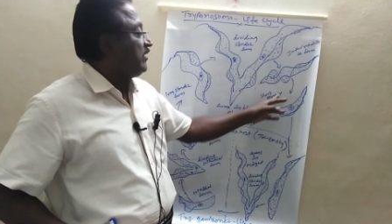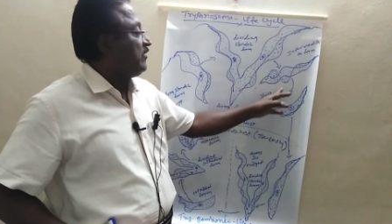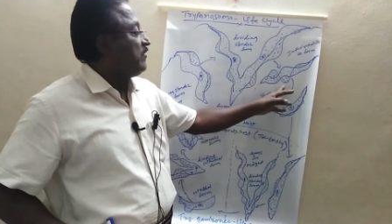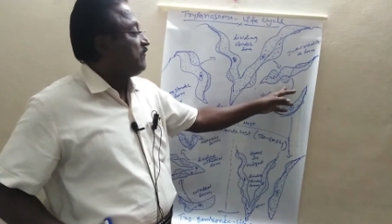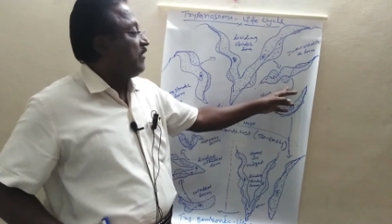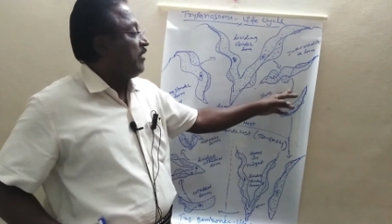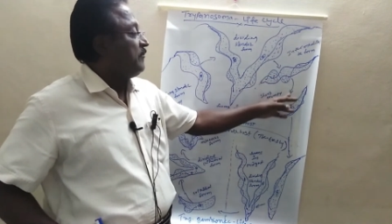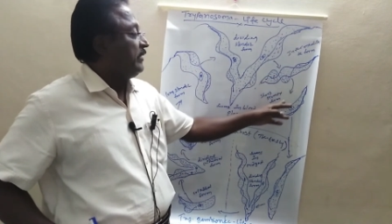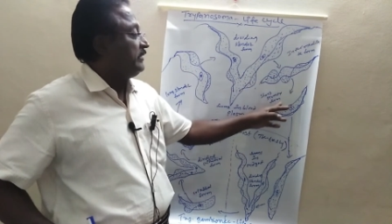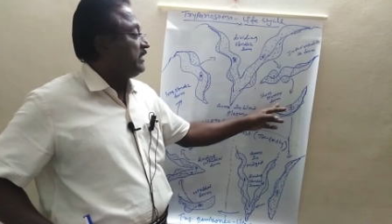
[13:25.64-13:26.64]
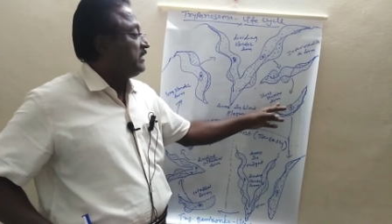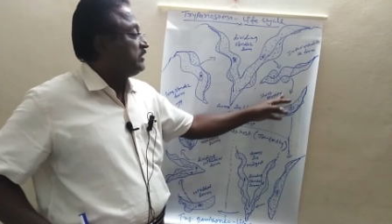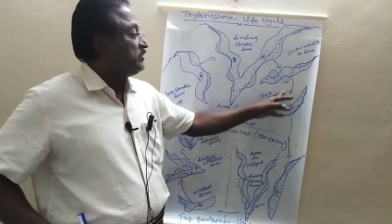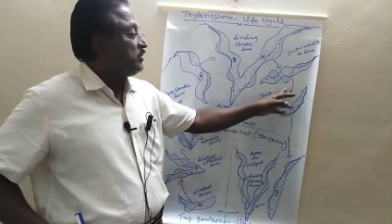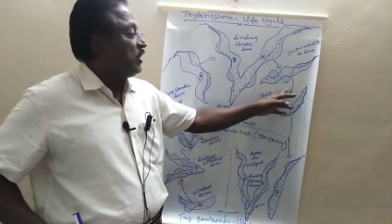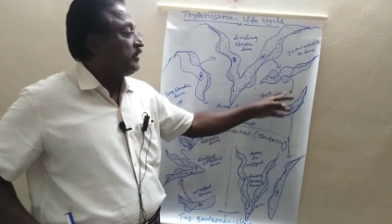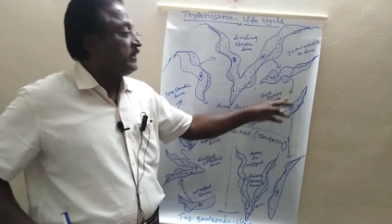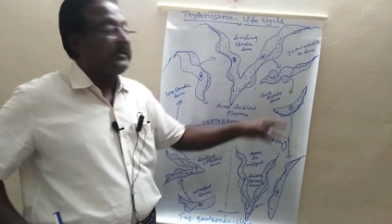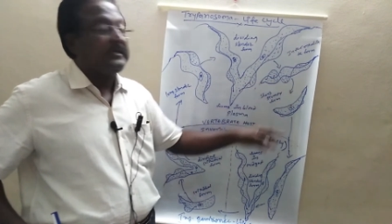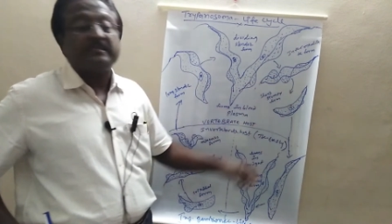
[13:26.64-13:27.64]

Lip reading: a form by the short and